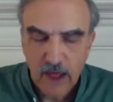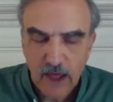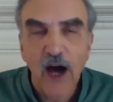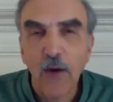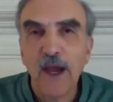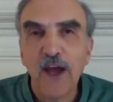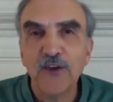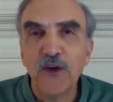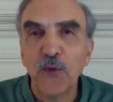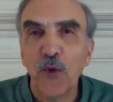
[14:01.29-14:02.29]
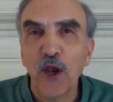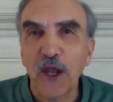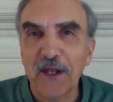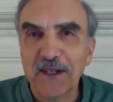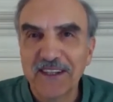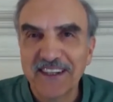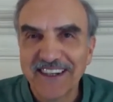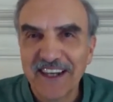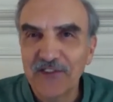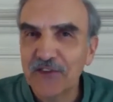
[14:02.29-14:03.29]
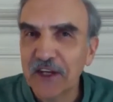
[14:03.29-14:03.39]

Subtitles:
how bad do you want it? It's